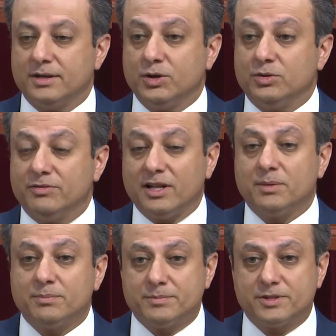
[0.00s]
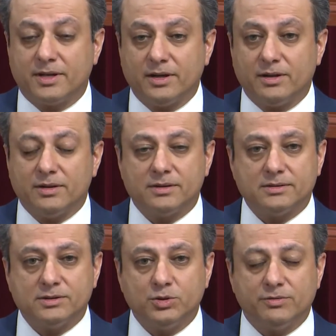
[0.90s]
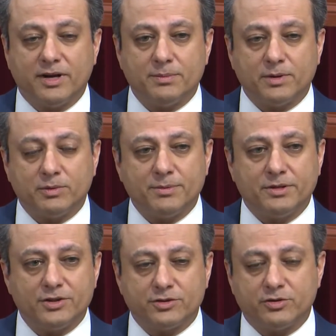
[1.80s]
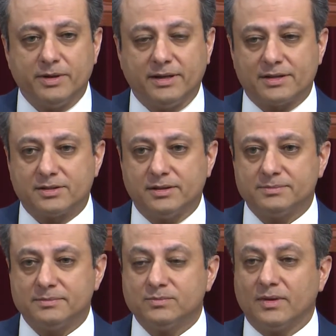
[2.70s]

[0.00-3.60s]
you develop skill, you develop a reputation for being excellent,